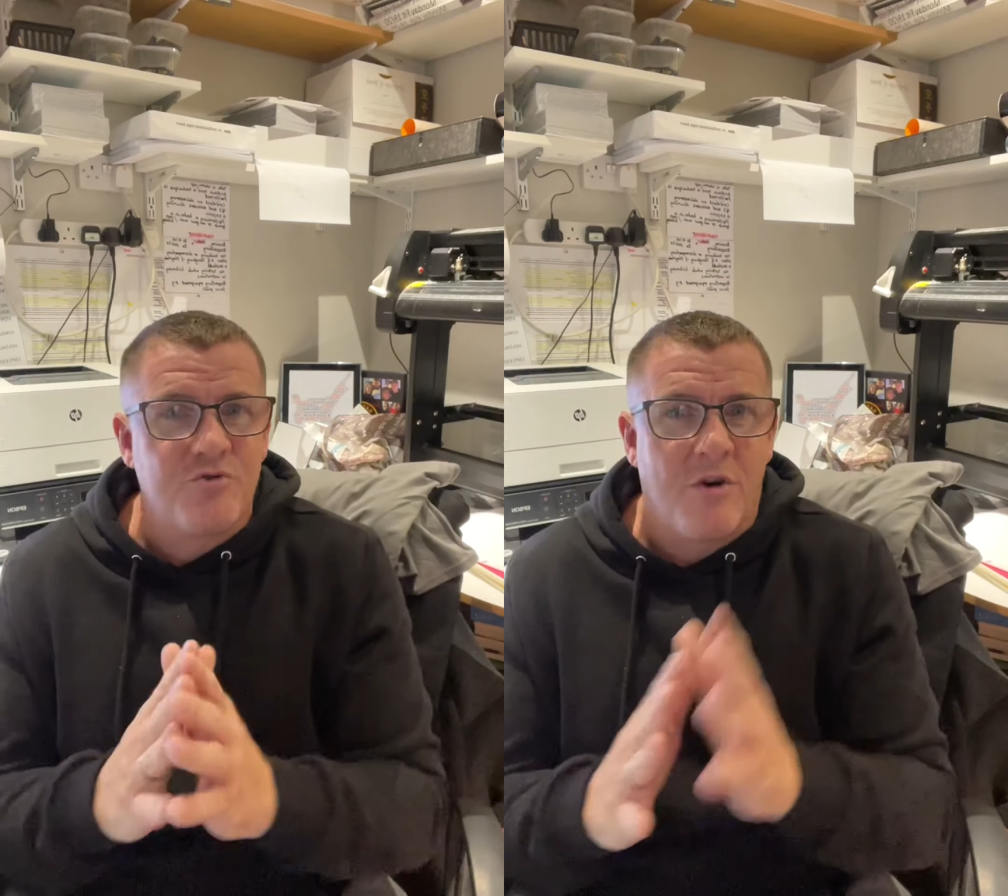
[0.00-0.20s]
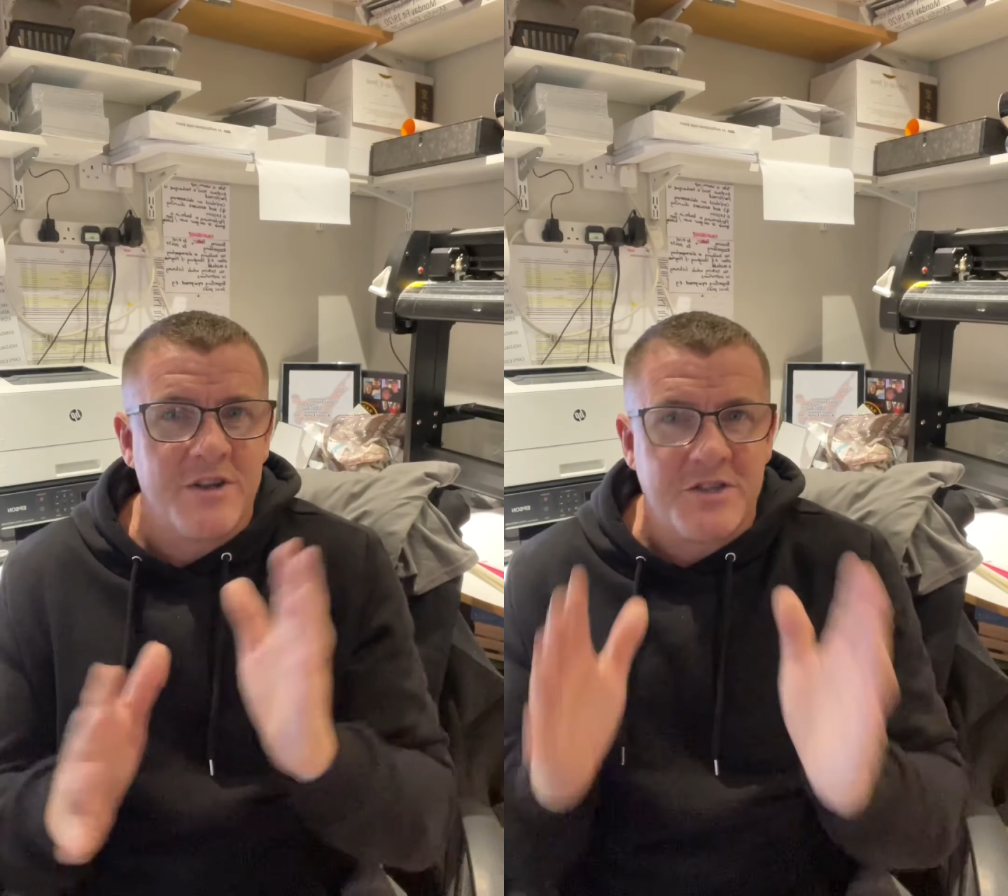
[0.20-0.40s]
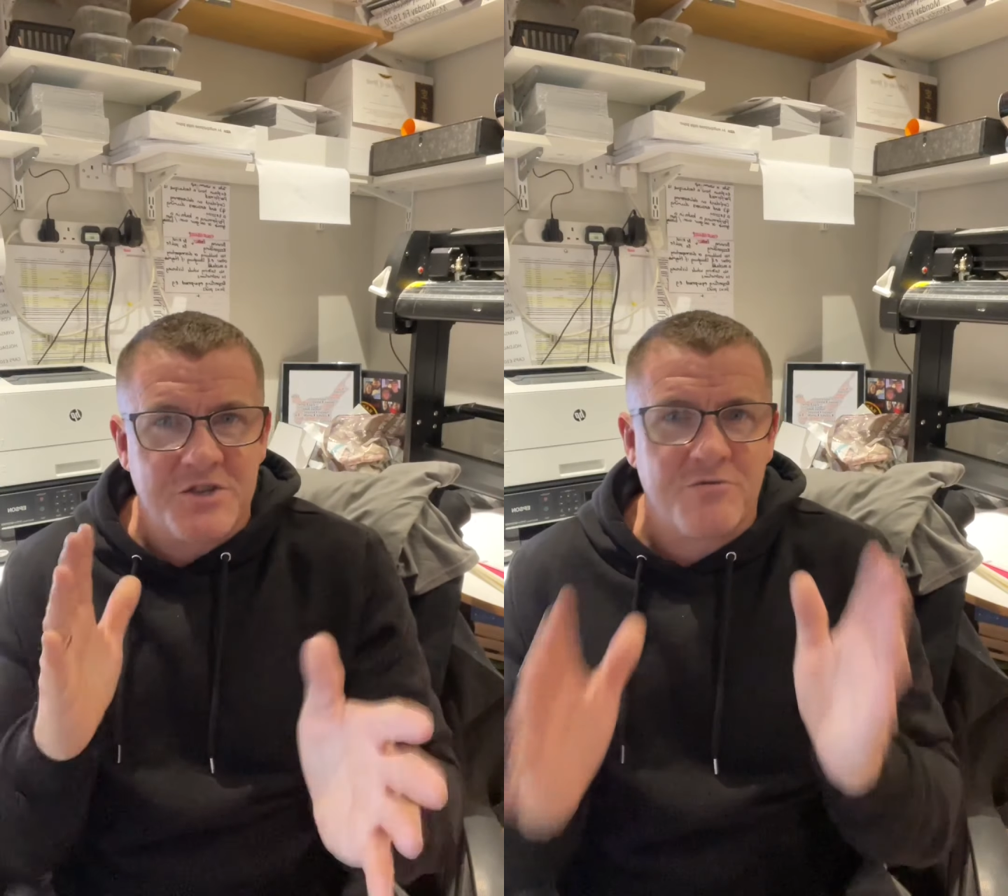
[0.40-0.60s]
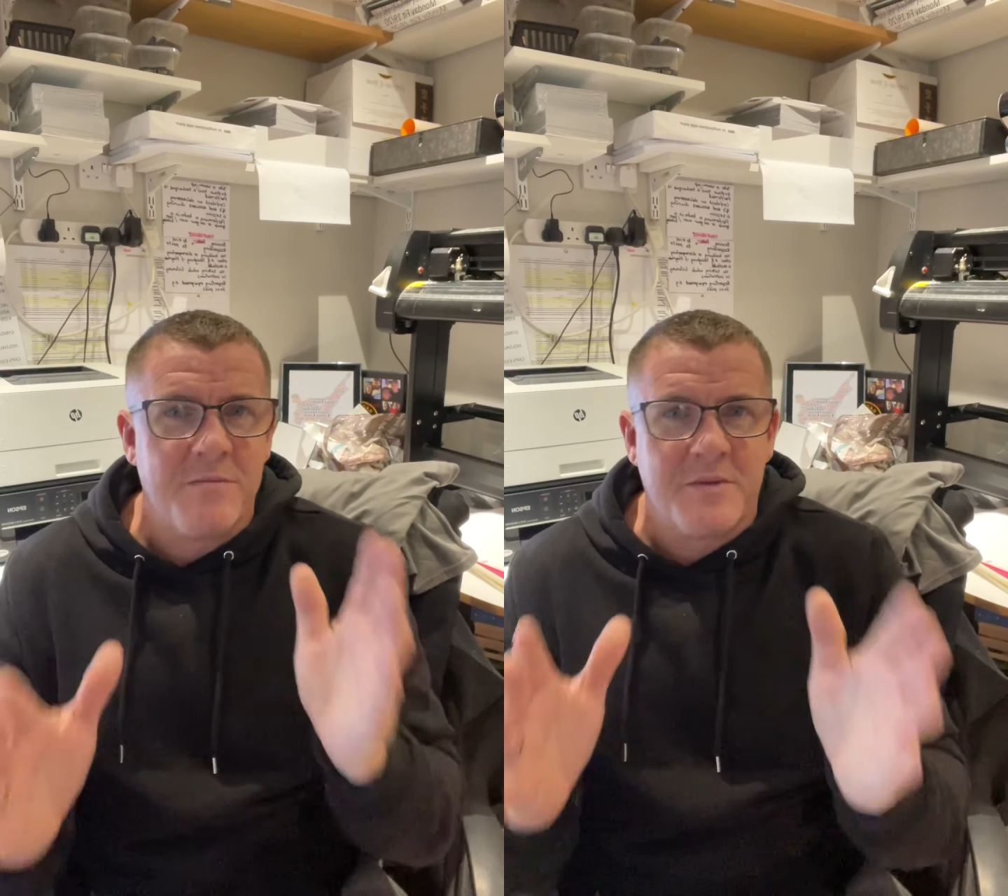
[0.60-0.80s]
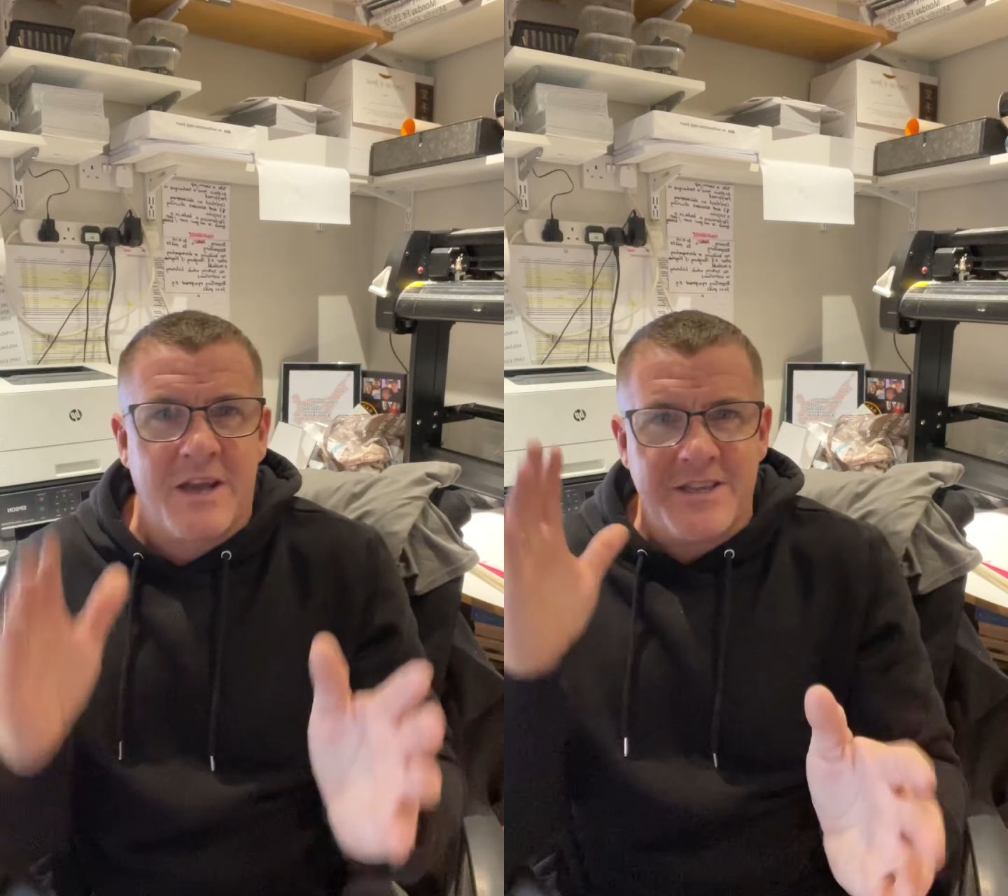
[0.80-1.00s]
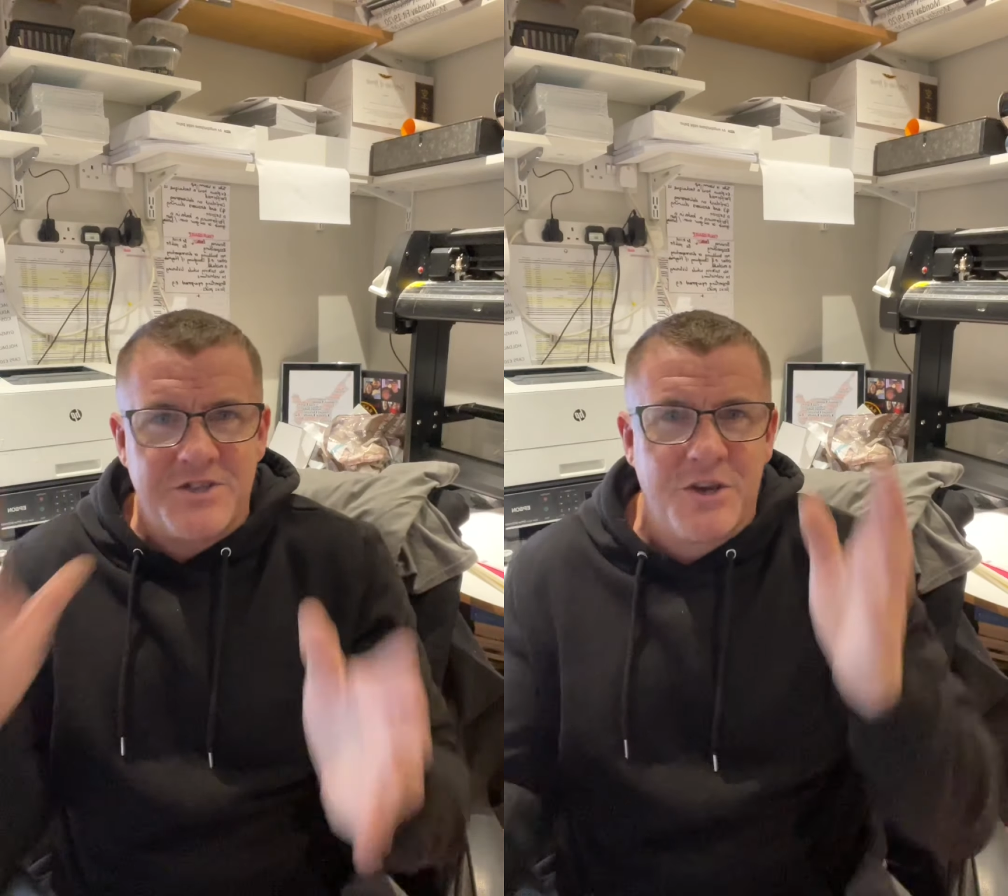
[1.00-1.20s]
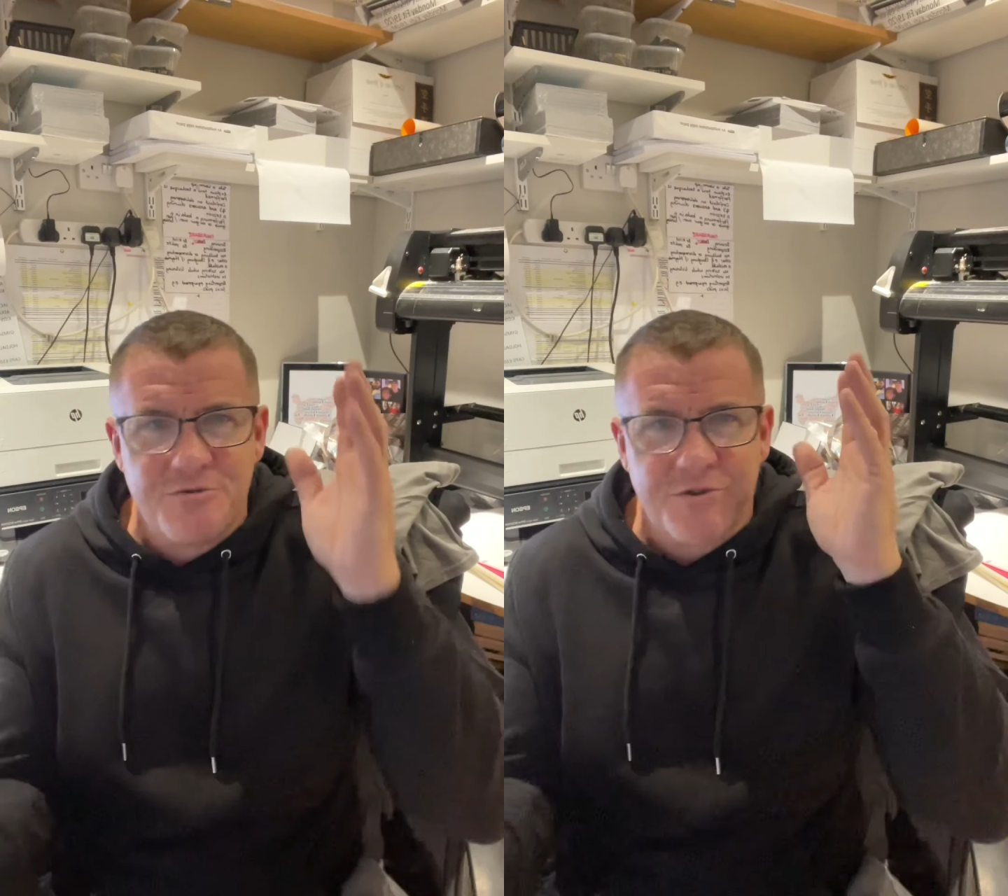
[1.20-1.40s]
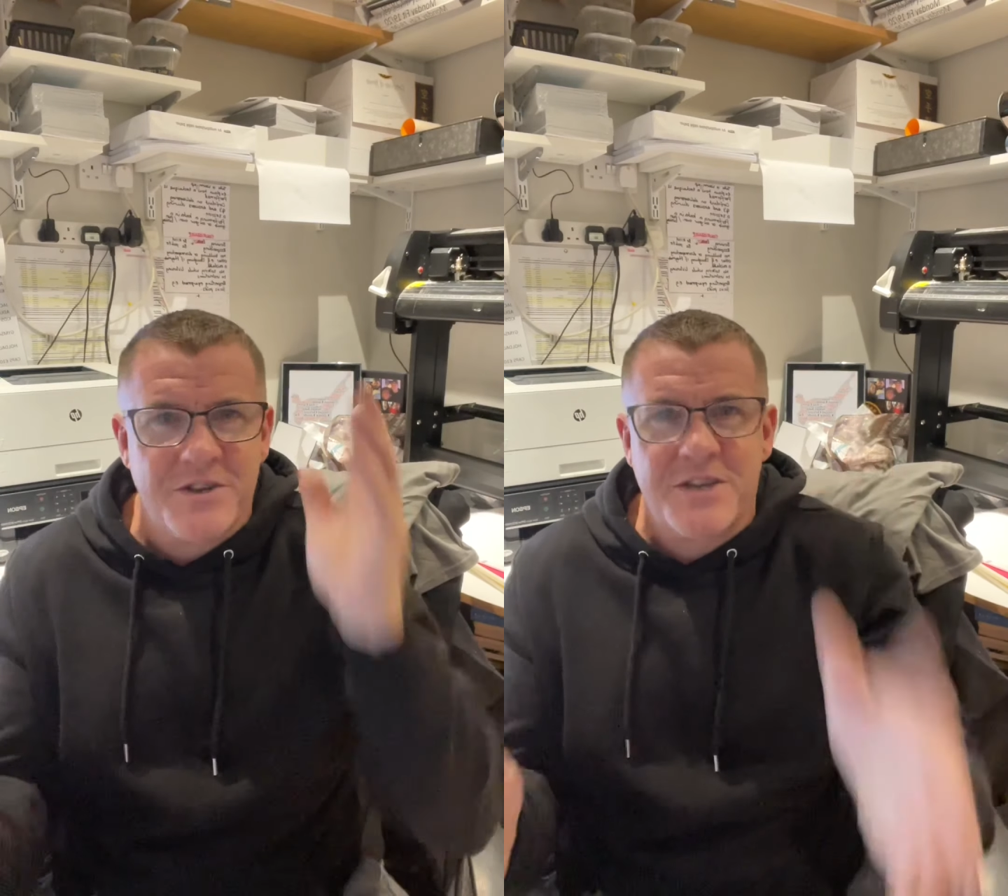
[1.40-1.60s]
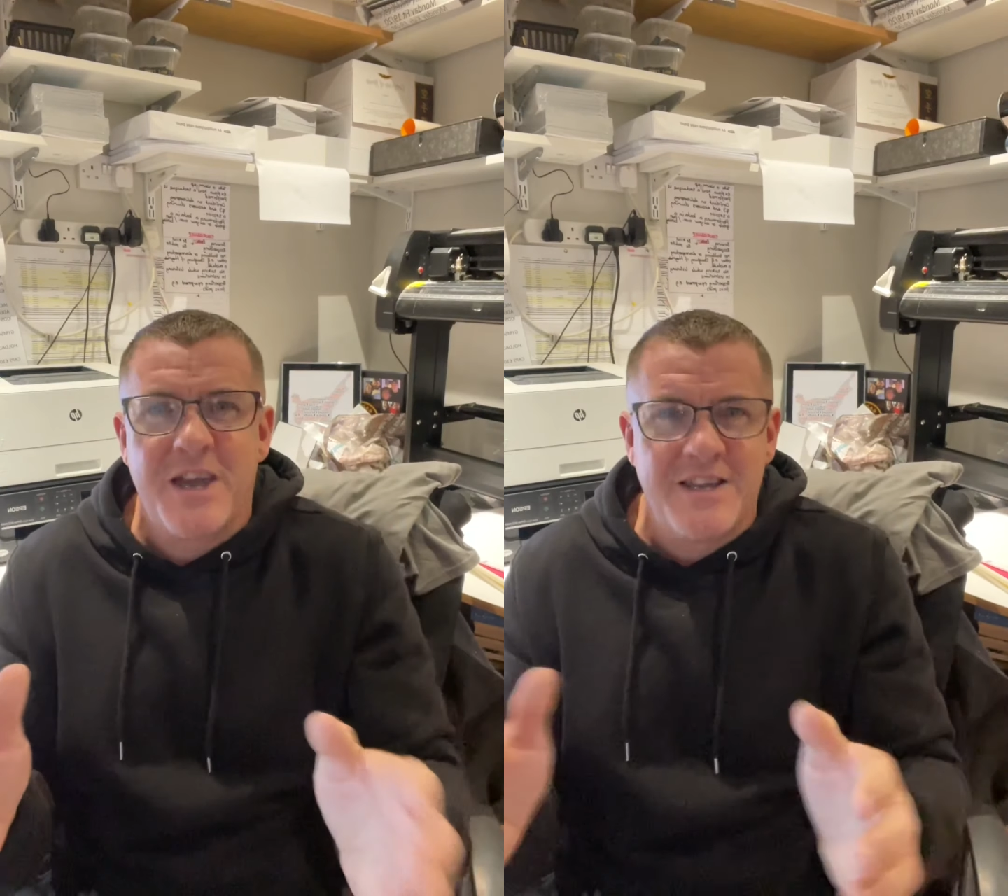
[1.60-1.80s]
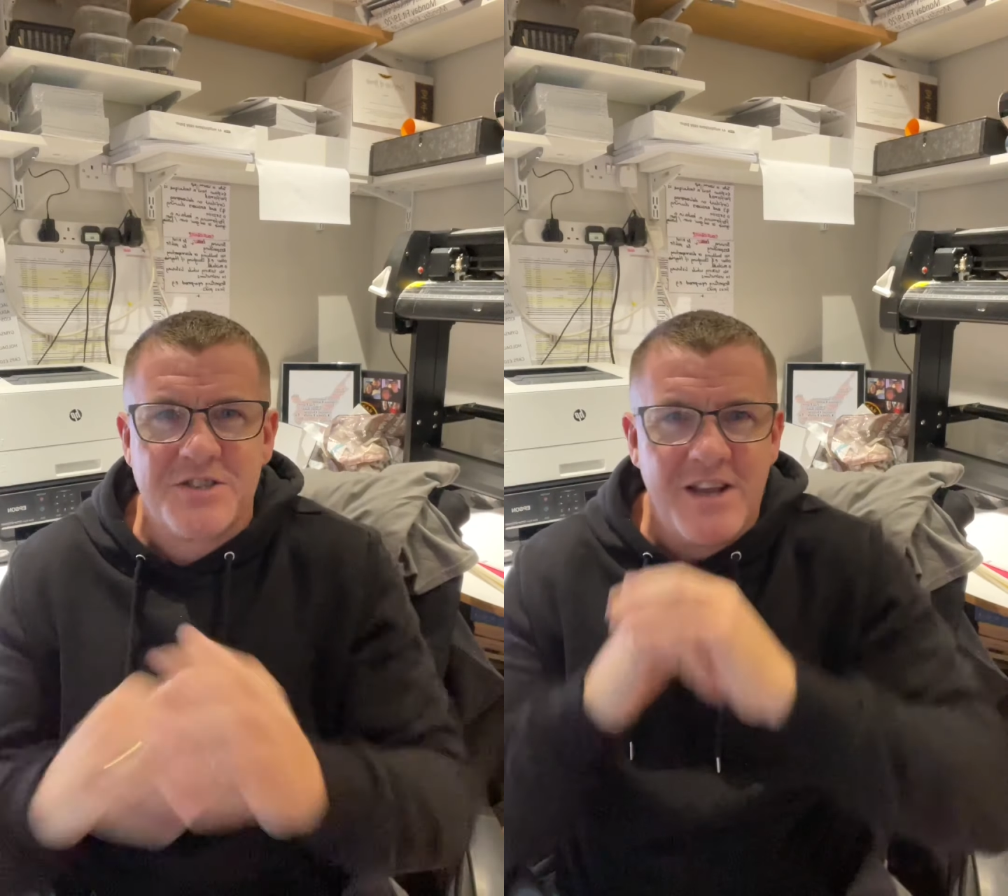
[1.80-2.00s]
trying to discriminate children and
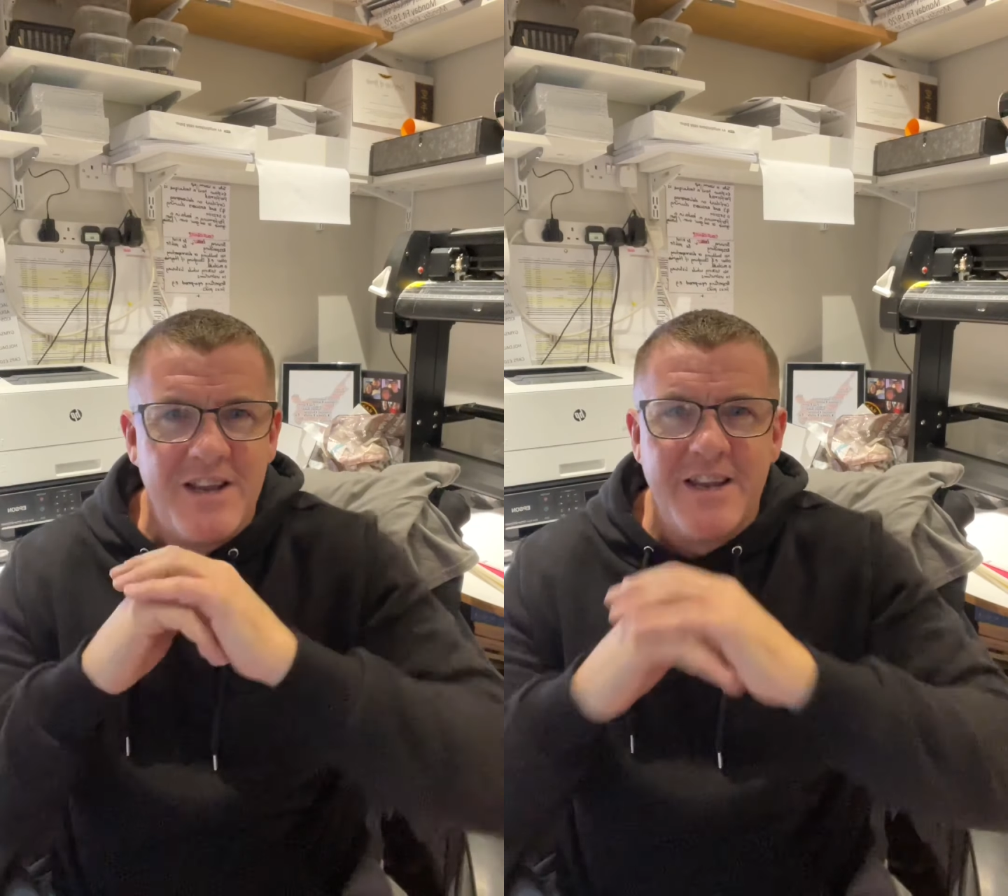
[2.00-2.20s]
kids.